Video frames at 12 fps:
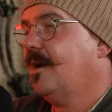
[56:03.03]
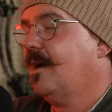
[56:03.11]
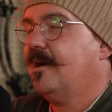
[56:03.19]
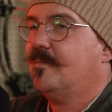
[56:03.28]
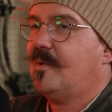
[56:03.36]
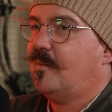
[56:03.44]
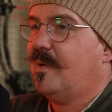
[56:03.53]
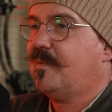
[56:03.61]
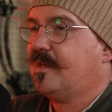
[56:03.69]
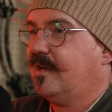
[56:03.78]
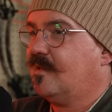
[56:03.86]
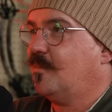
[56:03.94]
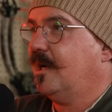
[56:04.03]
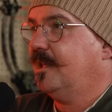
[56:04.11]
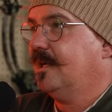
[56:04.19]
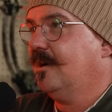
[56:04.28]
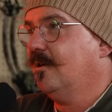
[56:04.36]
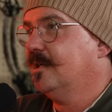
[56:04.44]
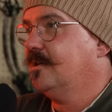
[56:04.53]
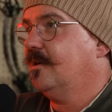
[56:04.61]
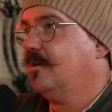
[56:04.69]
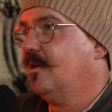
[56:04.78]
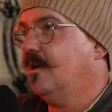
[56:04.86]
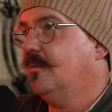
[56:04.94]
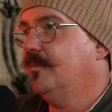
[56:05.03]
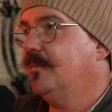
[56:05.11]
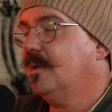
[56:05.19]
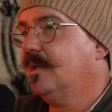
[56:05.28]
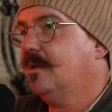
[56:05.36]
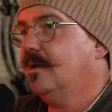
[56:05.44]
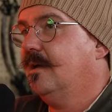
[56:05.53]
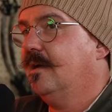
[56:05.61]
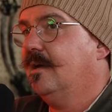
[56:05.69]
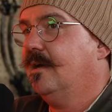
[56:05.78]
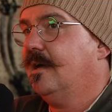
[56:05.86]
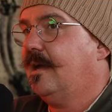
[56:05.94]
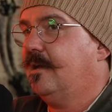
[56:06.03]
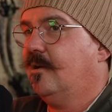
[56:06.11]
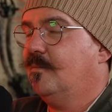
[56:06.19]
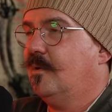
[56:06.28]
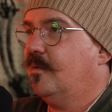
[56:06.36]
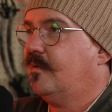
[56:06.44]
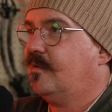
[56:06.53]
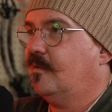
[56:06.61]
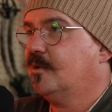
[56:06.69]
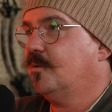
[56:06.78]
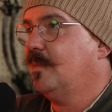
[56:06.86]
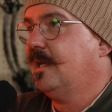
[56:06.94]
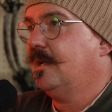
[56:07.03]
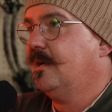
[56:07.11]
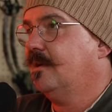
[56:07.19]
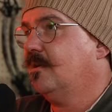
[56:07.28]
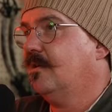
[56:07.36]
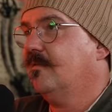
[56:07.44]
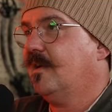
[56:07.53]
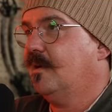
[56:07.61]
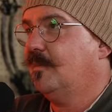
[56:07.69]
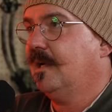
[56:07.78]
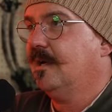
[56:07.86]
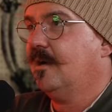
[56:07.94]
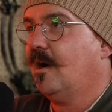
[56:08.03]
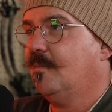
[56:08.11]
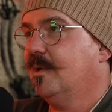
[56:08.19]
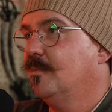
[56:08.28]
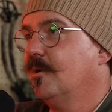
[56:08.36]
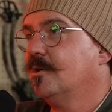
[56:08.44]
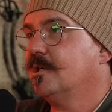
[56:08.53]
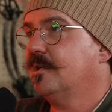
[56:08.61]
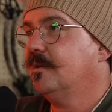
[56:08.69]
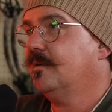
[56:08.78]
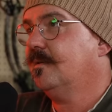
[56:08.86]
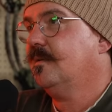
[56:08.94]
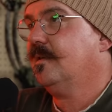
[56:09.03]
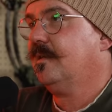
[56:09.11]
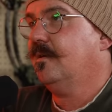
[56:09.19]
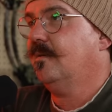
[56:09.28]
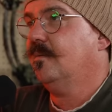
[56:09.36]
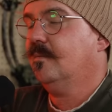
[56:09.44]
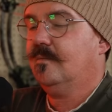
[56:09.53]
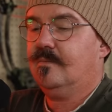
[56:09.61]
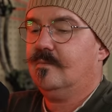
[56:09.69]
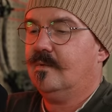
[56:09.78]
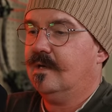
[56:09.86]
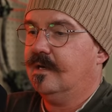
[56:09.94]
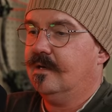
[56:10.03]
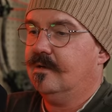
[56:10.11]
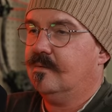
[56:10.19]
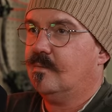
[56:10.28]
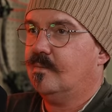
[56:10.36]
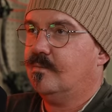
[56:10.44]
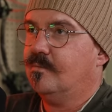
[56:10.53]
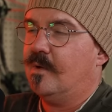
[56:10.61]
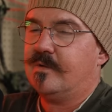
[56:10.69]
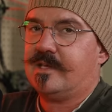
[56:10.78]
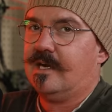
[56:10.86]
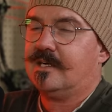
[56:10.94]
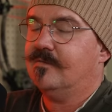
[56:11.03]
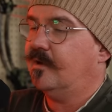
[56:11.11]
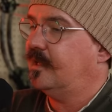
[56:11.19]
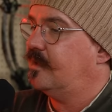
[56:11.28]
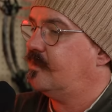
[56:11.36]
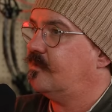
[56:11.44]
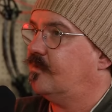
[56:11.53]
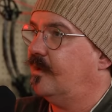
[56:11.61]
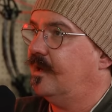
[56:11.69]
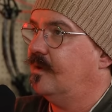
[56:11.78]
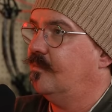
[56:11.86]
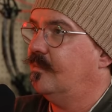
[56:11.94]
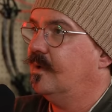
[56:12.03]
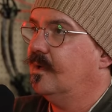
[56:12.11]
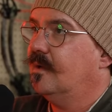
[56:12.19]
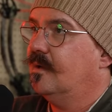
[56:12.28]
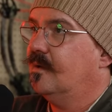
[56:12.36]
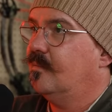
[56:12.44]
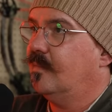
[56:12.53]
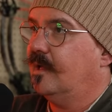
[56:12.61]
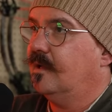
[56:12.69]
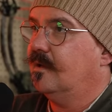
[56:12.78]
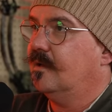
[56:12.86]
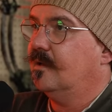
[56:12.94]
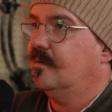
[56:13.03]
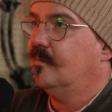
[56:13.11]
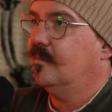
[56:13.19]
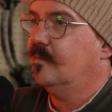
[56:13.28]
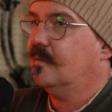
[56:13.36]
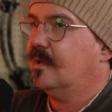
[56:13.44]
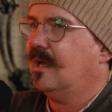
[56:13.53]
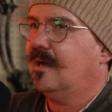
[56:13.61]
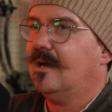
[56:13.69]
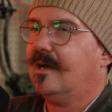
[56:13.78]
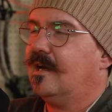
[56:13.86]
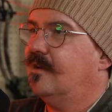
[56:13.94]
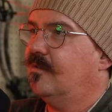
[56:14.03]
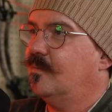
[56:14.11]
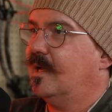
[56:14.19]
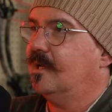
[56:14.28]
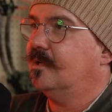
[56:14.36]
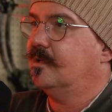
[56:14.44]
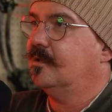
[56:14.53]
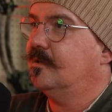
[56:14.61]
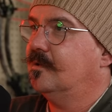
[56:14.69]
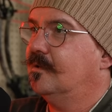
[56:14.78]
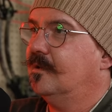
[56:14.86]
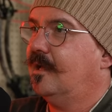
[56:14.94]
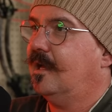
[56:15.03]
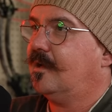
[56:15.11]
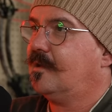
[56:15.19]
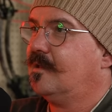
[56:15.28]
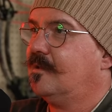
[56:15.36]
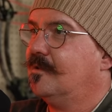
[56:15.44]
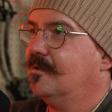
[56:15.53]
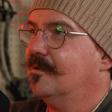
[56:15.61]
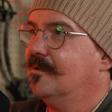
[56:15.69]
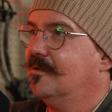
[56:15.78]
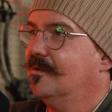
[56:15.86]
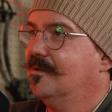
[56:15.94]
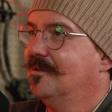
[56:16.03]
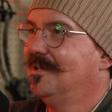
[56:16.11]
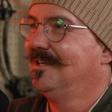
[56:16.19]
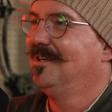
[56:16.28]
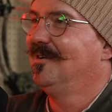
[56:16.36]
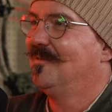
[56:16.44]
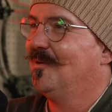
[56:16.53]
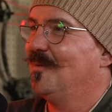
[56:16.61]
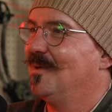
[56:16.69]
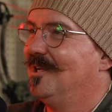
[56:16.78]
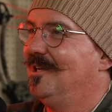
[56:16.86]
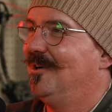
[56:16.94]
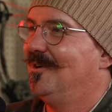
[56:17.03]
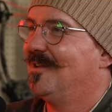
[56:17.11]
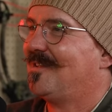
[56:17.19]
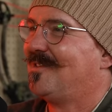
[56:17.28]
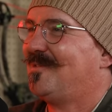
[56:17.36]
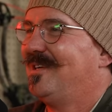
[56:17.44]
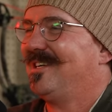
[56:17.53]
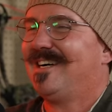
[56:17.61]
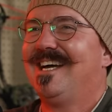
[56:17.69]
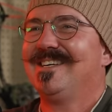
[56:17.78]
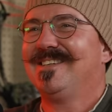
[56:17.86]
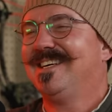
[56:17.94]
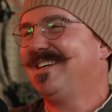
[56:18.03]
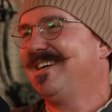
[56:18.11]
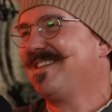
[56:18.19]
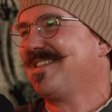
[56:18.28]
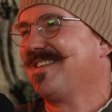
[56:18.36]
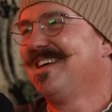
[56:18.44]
Uh, my website's bradleygarrett.com, uh, and on most social media, you can find me at Goblin Merchant. So uh, most active on Instagram, but um, yeah, I kind of abandon X yeah, formerly known as Twitter. I don't know. Okay. I just